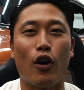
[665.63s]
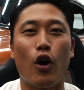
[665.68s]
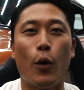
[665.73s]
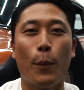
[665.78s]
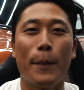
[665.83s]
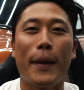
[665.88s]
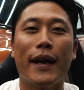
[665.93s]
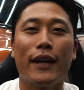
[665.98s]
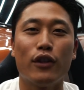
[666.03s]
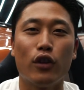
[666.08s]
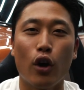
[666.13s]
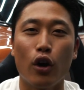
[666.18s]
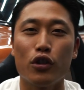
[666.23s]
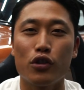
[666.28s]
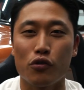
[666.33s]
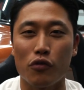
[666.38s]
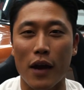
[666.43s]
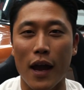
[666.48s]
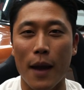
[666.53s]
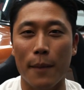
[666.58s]
on my
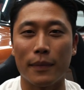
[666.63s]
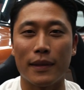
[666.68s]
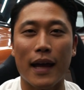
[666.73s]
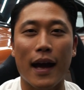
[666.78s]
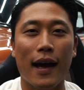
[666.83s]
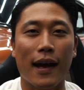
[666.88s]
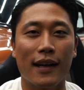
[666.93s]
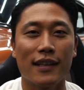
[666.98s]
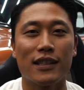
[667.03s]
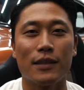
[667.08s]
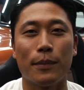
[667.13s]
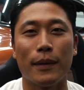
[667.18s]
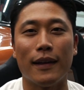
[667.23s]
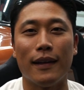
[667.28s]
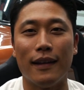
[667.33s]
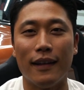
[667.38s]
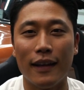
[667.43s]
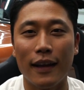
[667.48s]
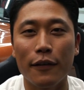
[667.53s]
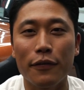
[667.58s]
Dodge Ram that has
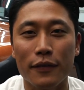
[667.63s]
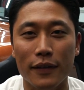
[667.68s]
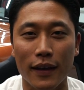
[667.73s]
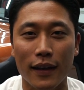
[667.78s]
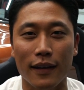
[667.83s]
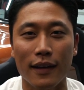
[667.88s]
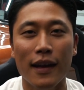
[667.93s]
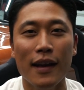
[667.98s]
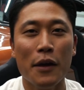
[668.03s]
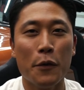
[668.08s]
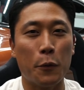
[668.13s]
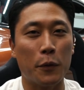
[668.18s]
been lifted